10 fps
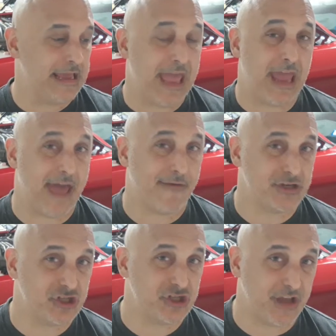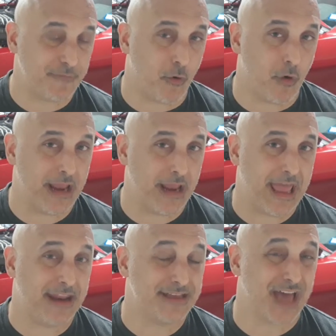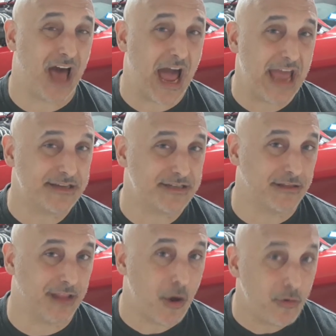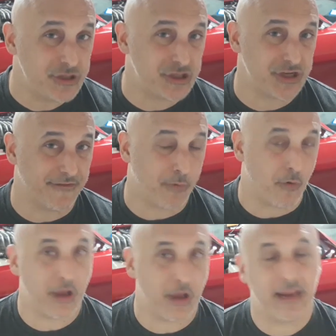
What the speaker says: and have a shift point at its highest load shift point,